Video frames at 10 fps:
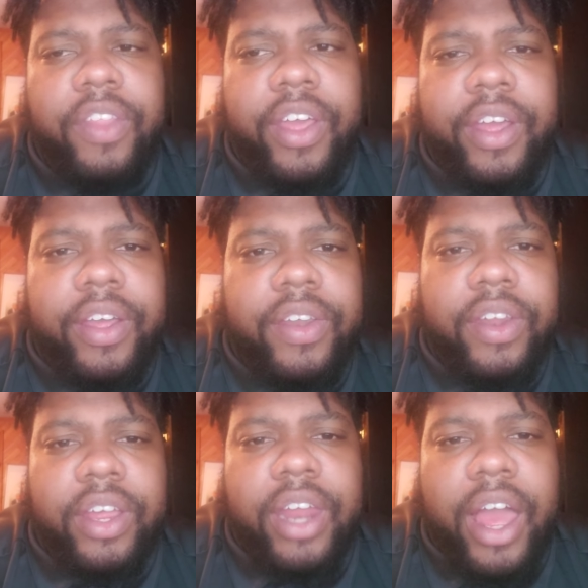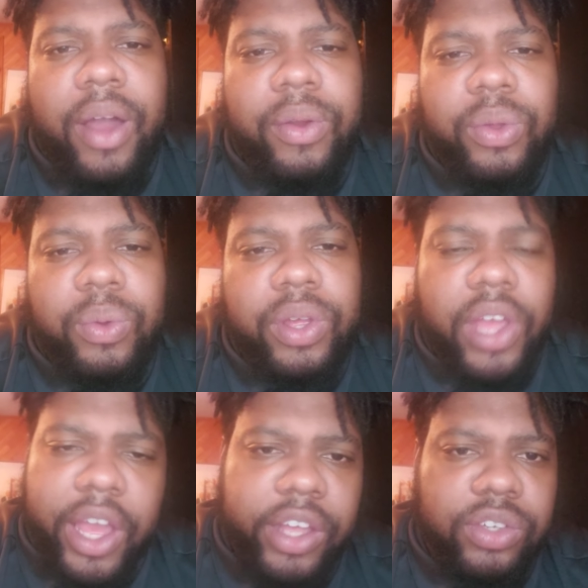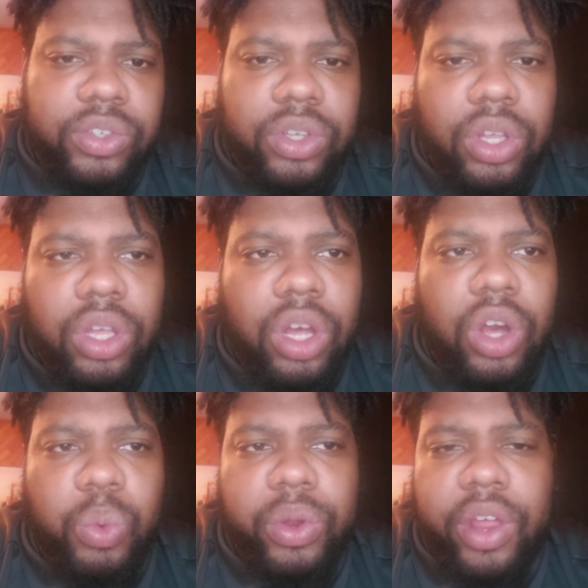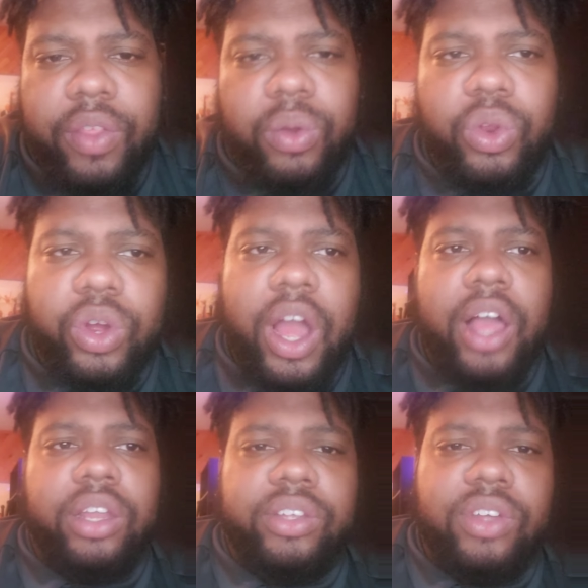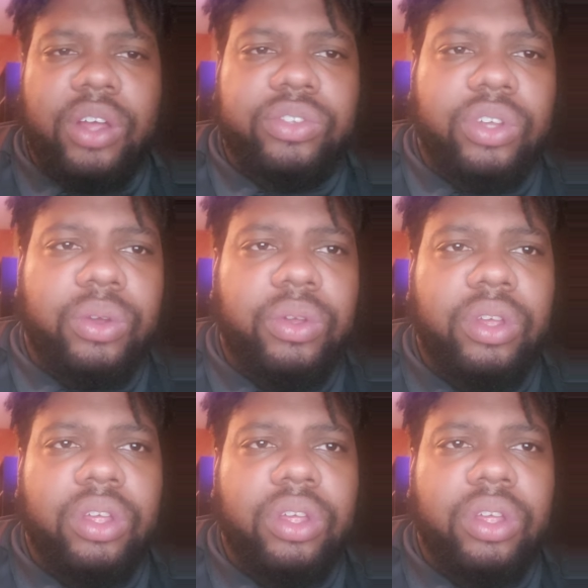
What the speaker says: and how you engage with your colleagues also.